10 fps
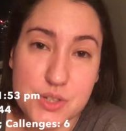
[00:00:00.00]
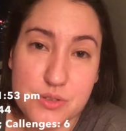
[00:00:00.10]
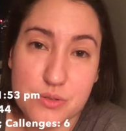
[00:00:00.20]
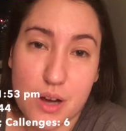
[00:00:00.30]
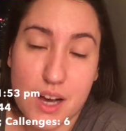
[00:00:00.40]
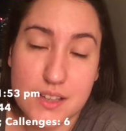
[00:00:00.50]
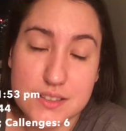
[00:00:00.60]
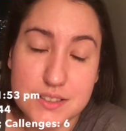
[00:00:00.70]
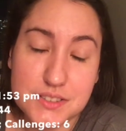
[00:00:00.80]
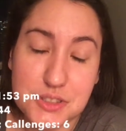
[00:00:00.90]
to
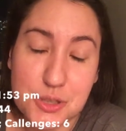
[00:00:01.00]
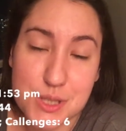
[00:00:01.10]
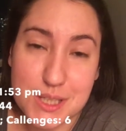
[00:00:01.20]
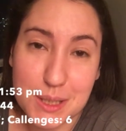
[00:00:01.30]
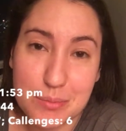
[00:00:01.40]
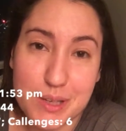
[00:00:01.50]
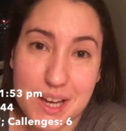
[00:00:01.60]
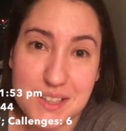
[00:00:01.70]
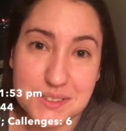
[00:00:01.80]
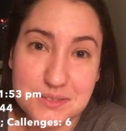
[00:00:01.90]
sleep
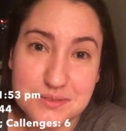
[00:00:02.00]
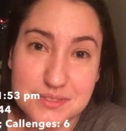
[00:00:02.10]
now.